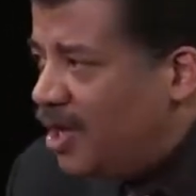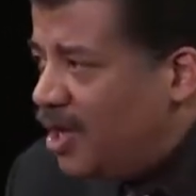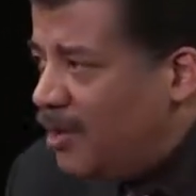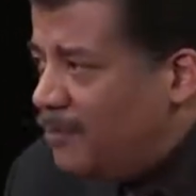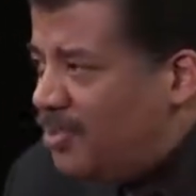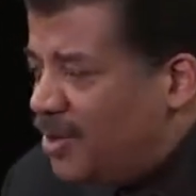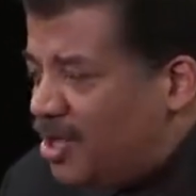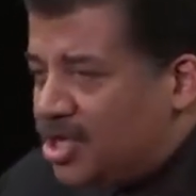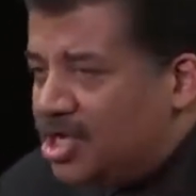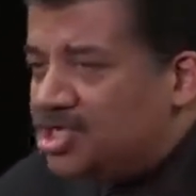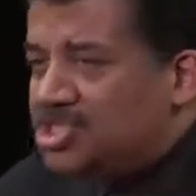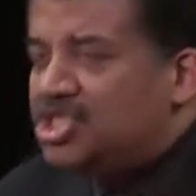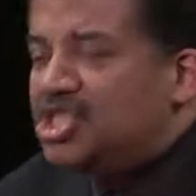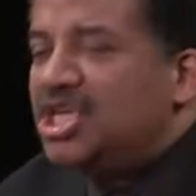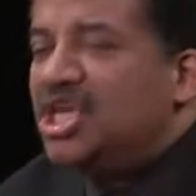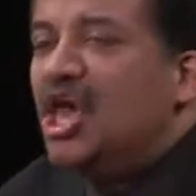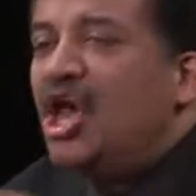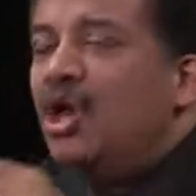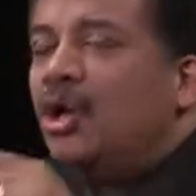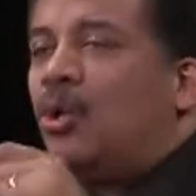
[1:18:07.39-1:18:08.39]
Because
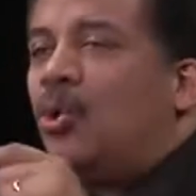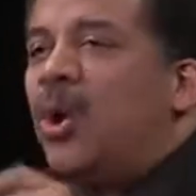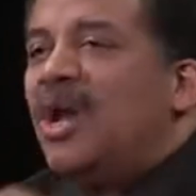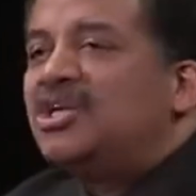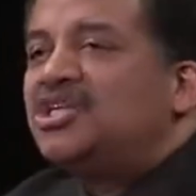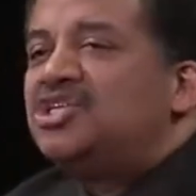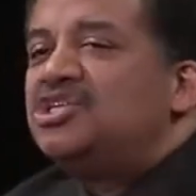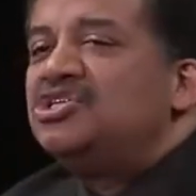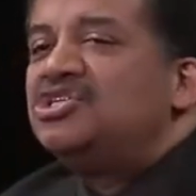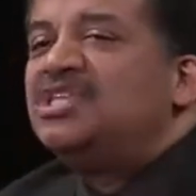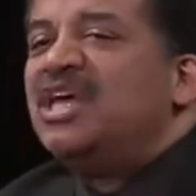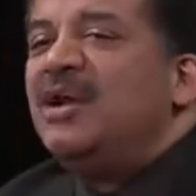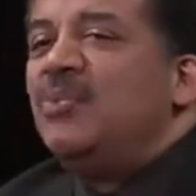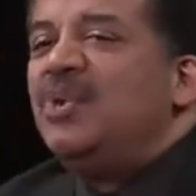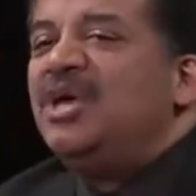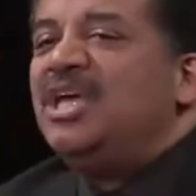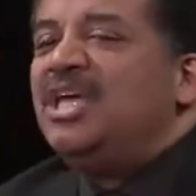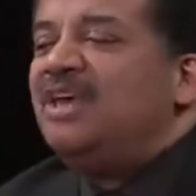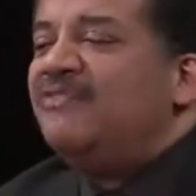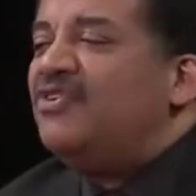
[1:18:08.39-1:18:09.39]
the questions that
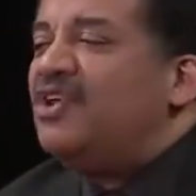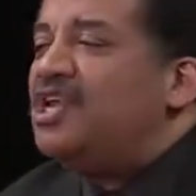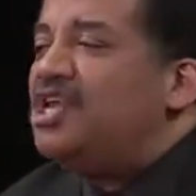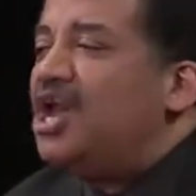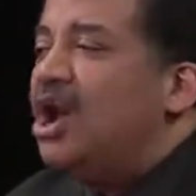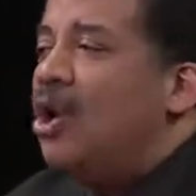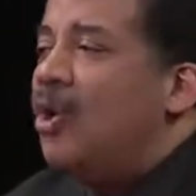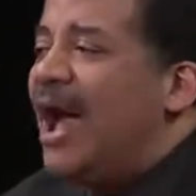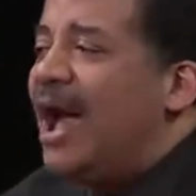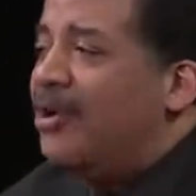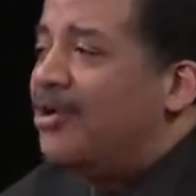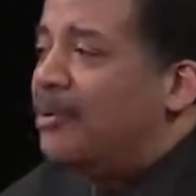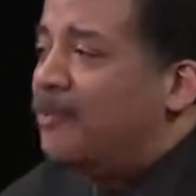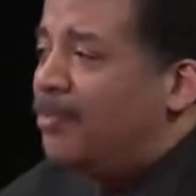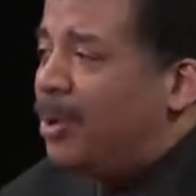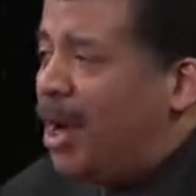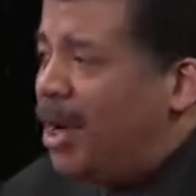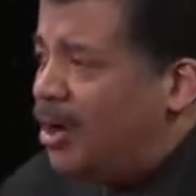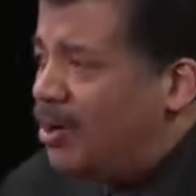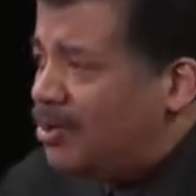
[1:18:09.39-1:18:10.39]
we even know how to
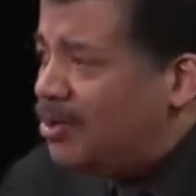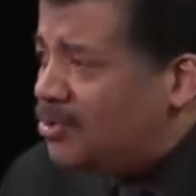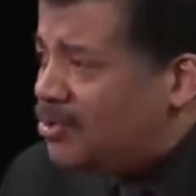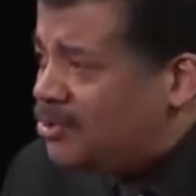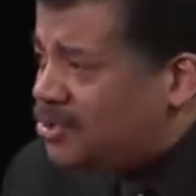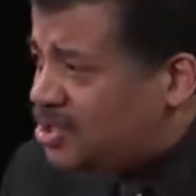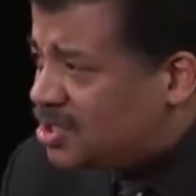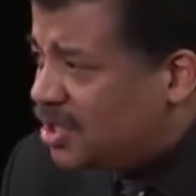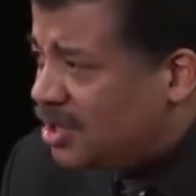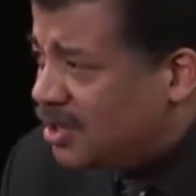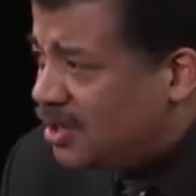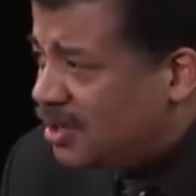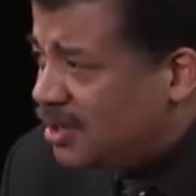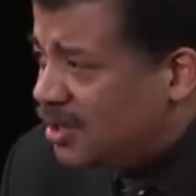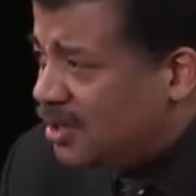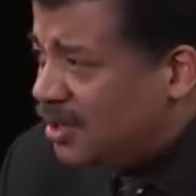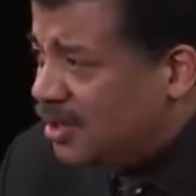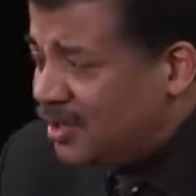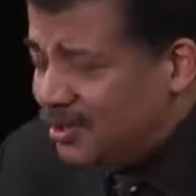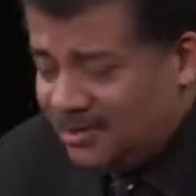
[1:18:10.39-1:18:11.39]
pose,
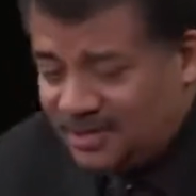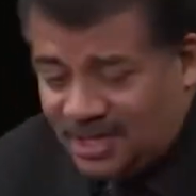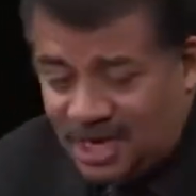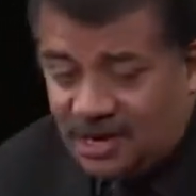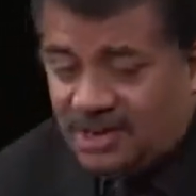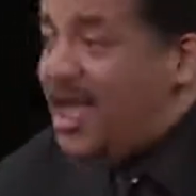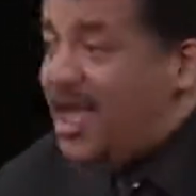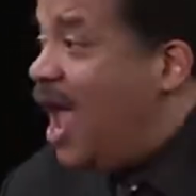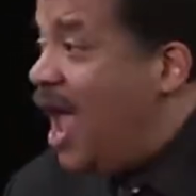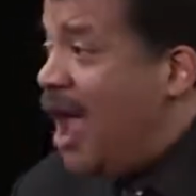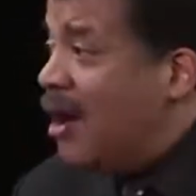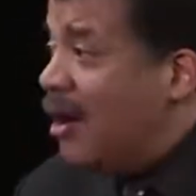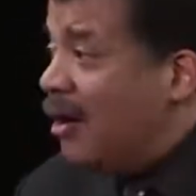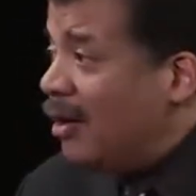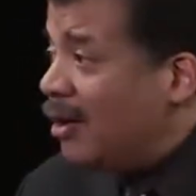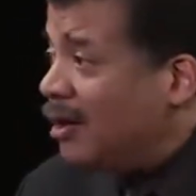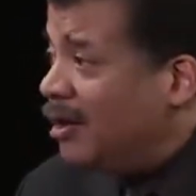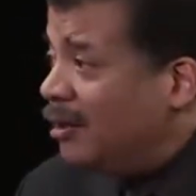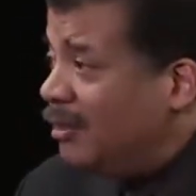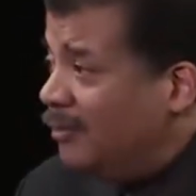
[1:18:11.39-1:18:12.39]
they're there.
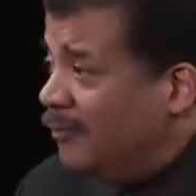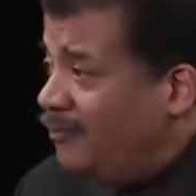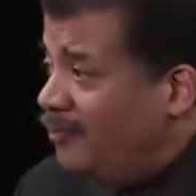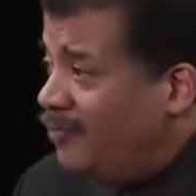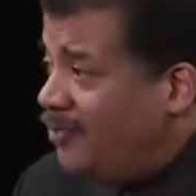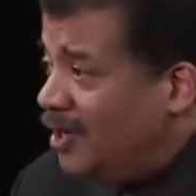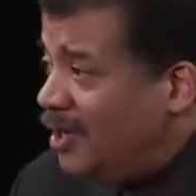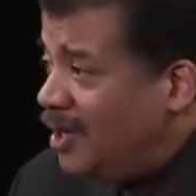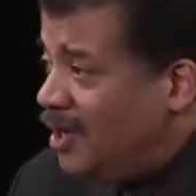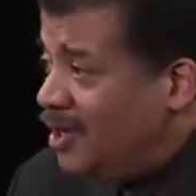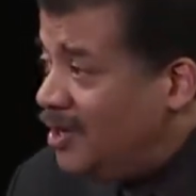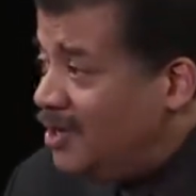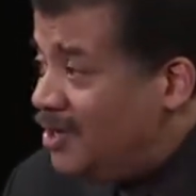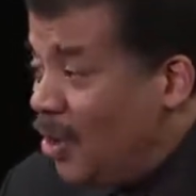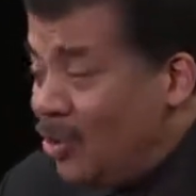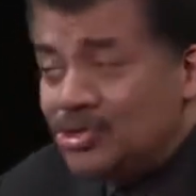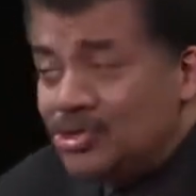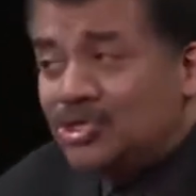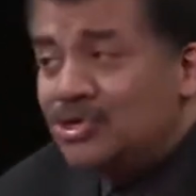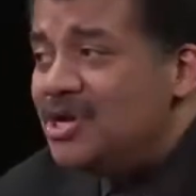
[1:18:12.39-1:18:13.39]

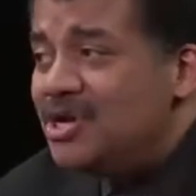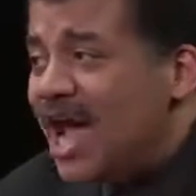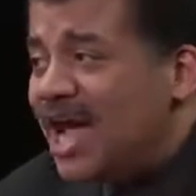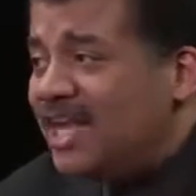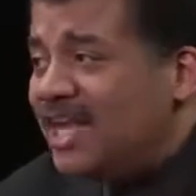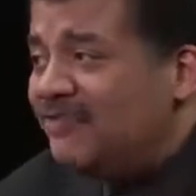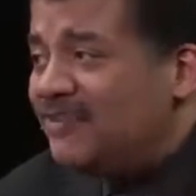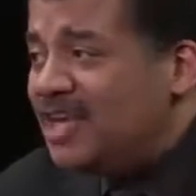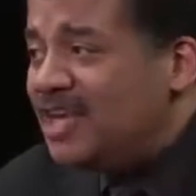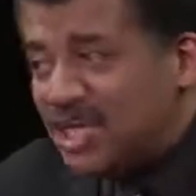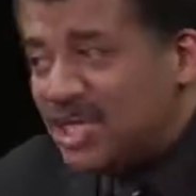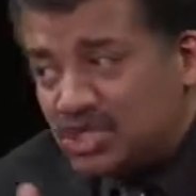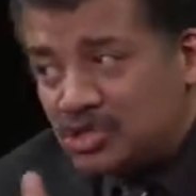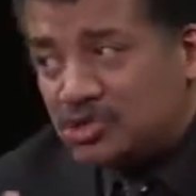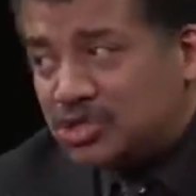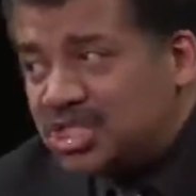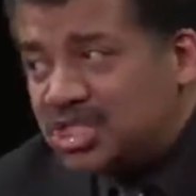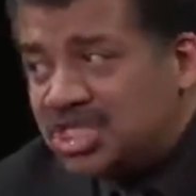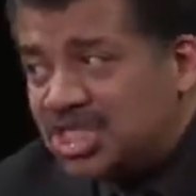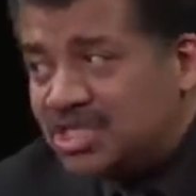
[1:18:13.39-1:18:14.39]
Those are not even
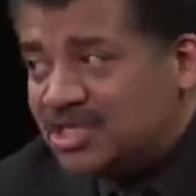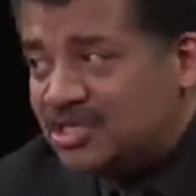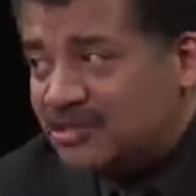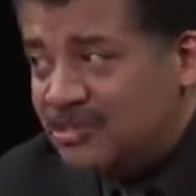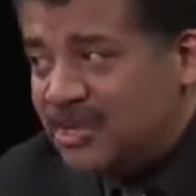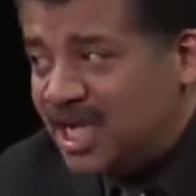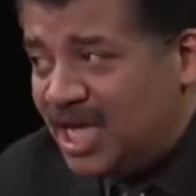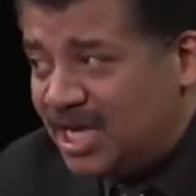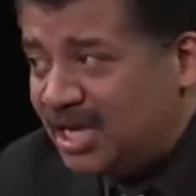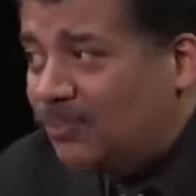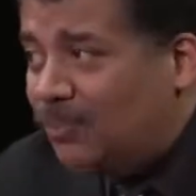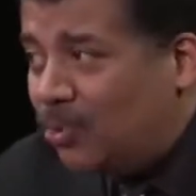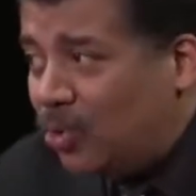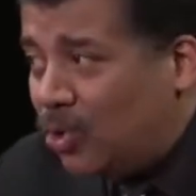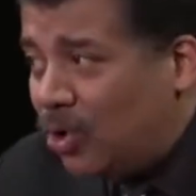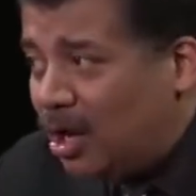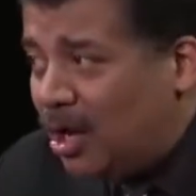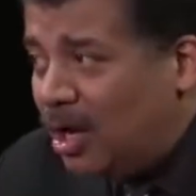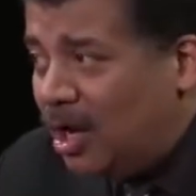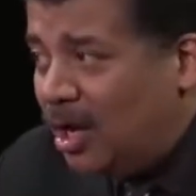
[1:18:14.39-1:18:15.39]
interesting to me
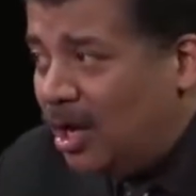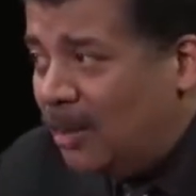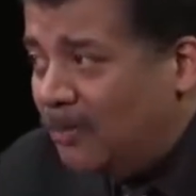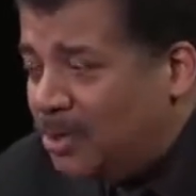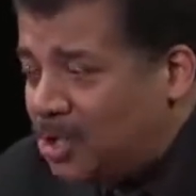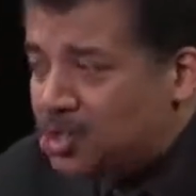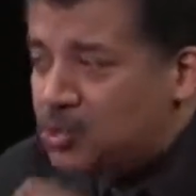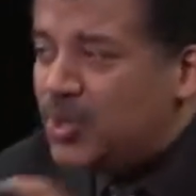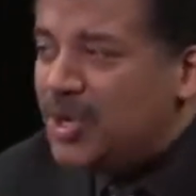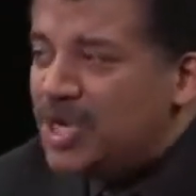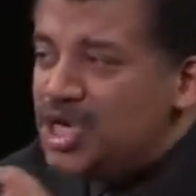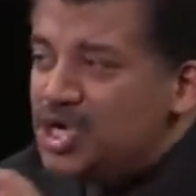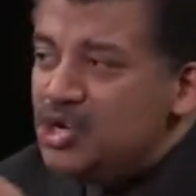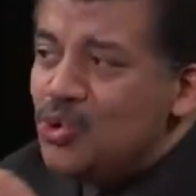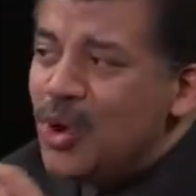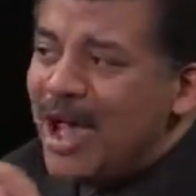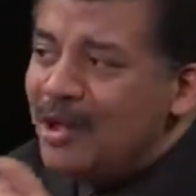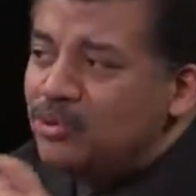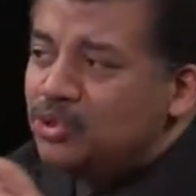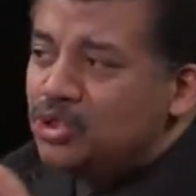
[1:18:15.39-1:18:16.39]
anymore because we knew
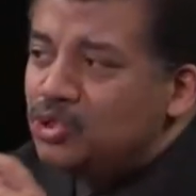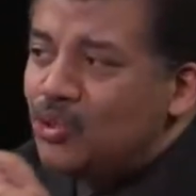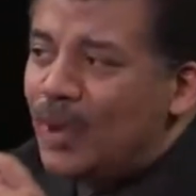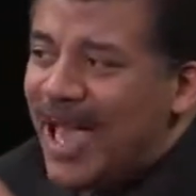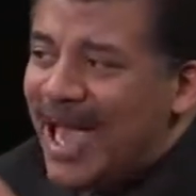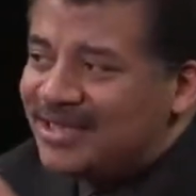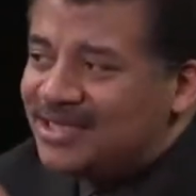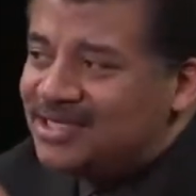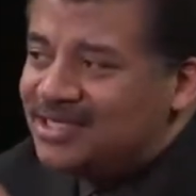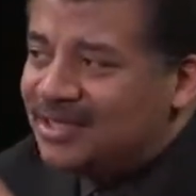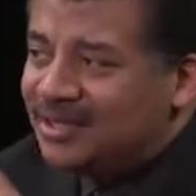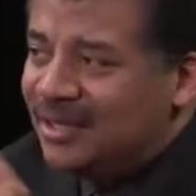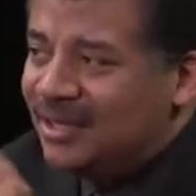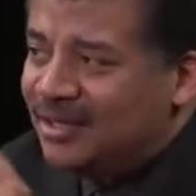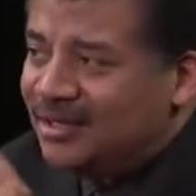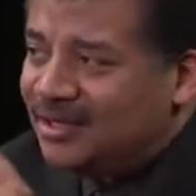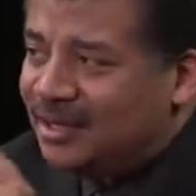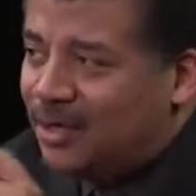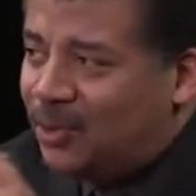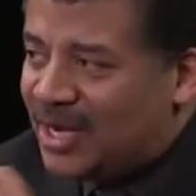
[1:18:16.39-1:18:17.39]
how to ask
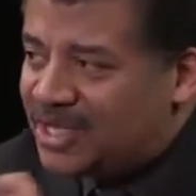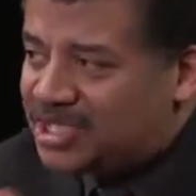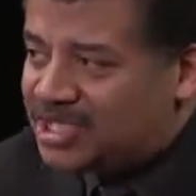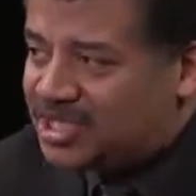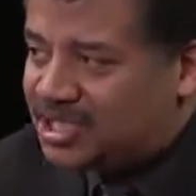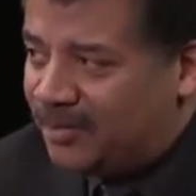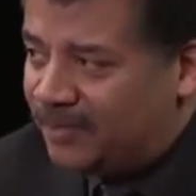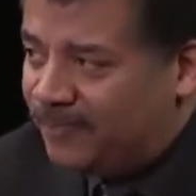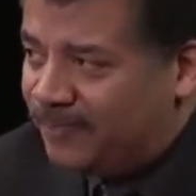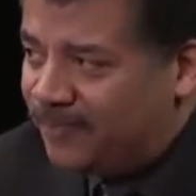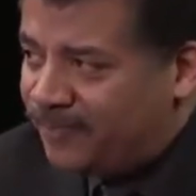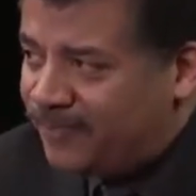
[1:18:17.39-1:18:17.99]
the question.